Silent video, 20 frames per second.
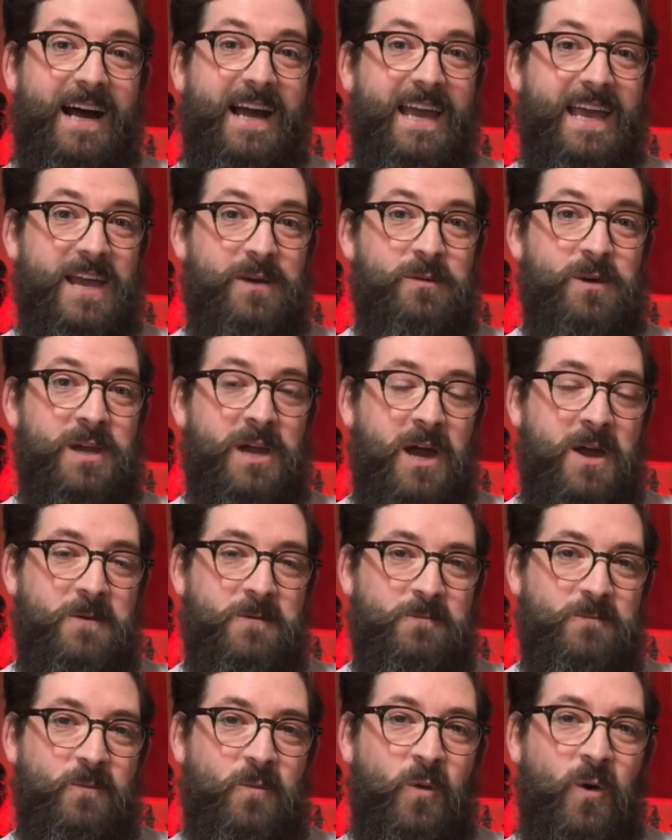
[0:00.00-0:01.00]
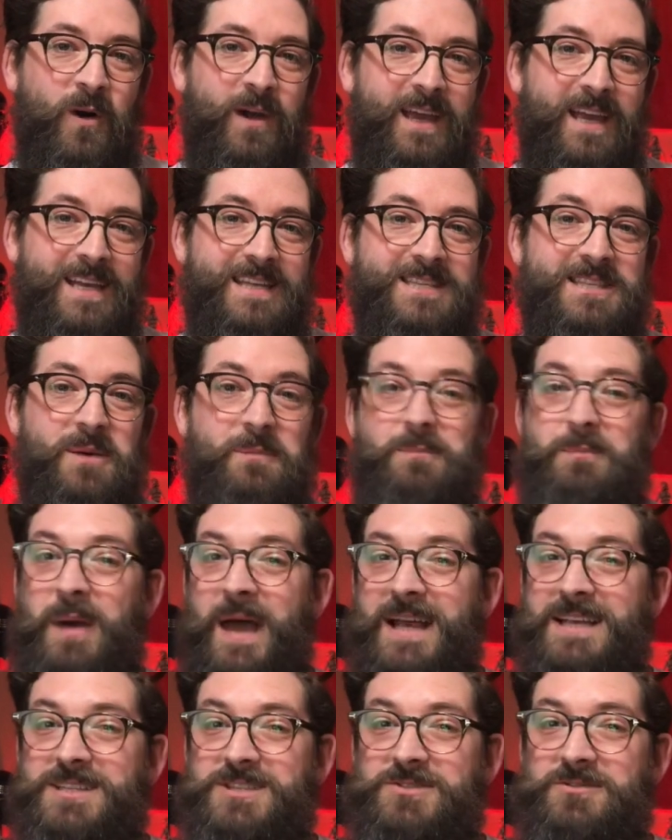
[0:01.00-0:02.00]
Here we go. What is the
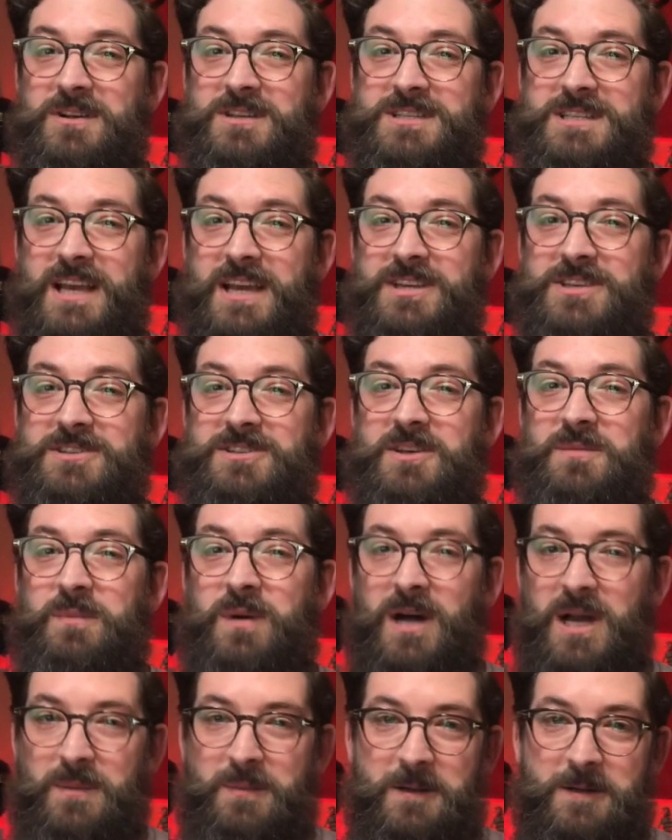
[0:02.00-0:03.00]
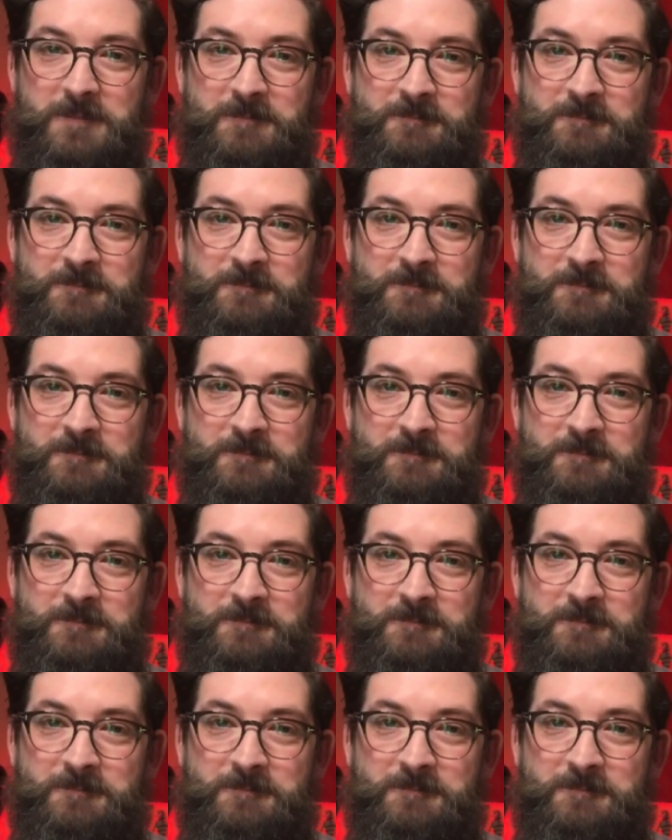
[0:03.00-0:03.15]
best translation of the Bible?